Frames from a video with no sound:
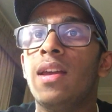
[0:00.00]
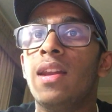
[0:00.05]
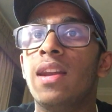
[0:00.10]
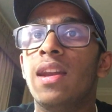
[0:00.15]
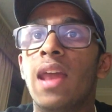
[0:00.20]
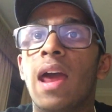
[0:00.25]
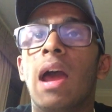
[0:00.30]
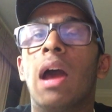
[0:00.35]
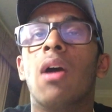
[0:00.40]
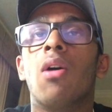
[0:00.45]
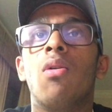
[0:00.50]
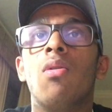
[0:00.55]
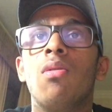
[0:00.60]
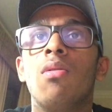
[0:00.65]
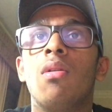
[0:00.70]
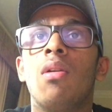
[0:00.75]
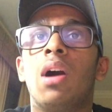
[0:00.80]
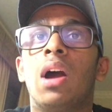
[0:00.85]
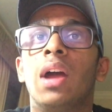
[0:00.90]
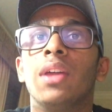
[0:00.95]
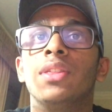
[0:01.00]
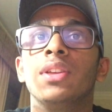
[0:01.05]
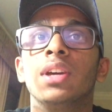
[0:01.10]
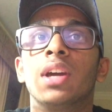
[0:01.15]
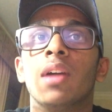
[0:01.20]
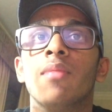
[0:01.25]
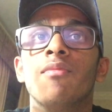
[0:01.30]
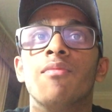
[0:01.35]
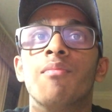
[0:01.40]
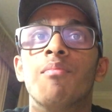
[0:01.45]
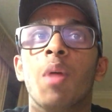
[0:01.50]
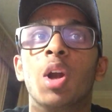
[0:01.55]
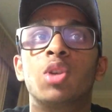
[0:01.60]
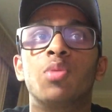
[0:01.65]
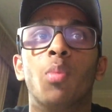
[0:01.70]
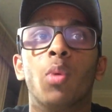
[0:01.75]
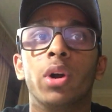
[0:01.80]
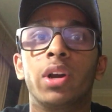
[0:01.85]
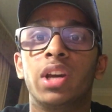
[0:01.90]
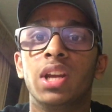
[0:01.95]
now I think I'm
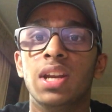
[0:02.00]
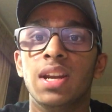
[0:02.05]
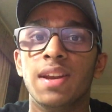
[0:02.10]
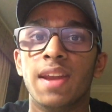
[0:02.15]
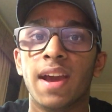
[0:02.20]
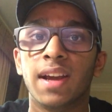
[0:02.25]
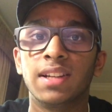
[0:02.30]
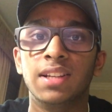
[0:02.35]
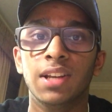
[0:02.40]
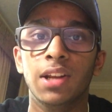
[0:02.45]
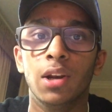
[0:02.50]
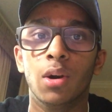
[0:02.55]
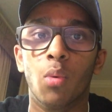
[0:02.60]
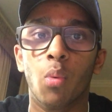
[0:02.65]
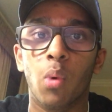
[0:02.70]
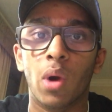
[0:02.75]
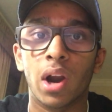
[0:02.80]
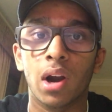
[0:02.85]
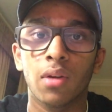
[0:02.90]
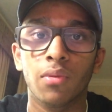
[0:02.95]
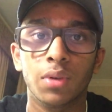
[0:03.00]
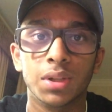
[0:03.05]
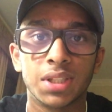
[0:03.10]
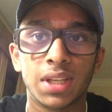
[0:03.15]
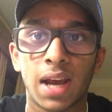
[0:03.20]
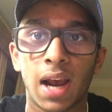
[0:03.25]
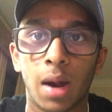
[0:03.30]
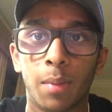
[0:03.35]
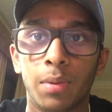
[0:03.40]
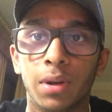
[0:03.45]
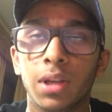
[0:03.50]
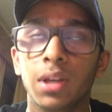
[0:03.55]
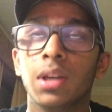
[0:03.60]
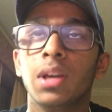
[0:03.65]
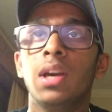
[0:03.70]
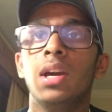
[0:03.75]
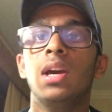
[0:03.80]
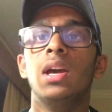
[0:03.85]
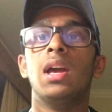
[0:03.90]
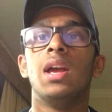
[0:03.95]
much more connected and aware of what's
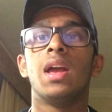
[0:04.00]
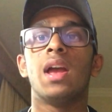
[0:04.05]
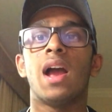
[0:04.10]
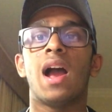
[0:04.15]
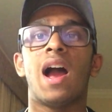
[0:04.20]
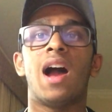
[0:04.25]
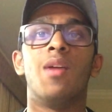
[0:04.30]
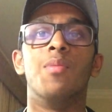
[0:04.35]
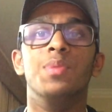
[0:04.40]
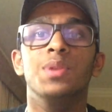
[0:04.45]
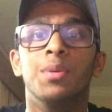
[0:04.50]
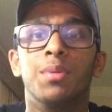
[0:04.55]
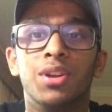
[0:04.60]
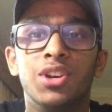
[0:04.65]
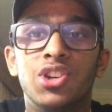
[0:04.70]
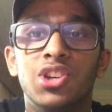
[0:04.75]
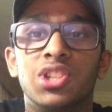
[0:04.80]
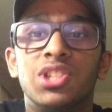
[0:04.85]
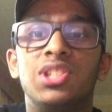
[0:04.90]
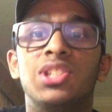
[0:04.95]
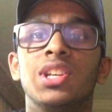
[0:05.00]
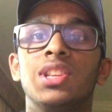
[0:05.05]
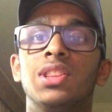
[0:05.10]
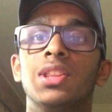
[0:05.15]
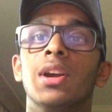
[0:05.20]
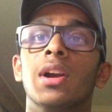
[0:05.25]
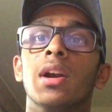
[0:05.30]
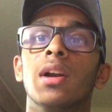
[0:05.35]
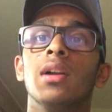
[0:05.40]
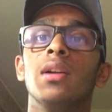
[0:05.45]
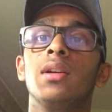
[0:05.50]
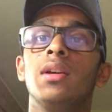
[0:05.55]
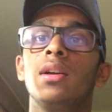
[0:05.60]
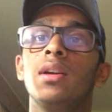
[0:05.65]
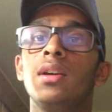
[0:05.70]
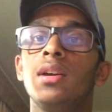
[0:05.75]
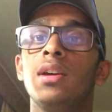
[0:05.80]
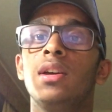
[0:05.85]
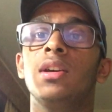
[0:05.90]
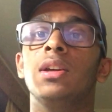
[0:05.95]
happening. I'll be able to just sit there
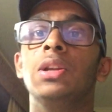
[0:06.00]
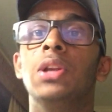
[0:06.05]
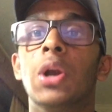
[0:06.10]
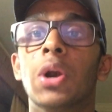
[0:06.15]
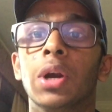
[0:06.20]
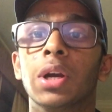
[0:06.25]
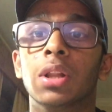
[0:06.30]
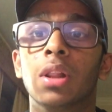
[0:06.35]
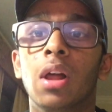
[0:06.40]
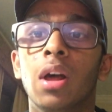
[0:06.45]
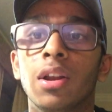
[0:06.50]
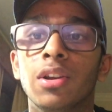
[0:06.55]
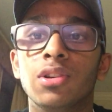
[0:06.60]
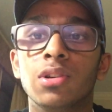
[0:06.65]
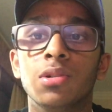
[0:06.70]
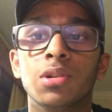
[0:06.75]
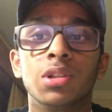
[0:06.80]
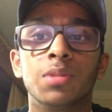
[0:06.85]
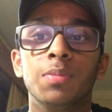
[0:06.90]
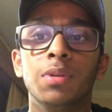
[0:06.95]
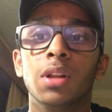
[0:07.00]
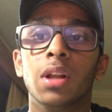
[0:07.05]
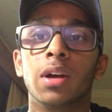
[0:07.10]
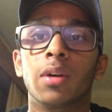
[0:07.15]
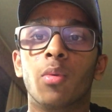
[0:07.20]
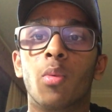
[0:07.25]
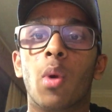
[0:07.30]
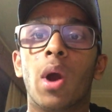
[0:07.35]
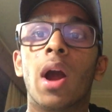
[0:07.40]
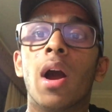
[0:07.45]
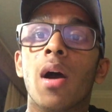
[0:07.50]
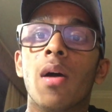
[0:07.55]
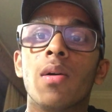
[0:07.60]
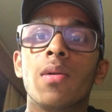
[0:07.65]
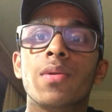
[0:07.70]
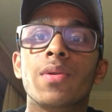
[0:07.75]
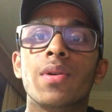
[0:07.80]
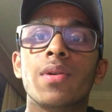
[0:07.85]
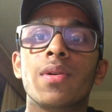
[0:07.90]
during lunch and just be like, wow,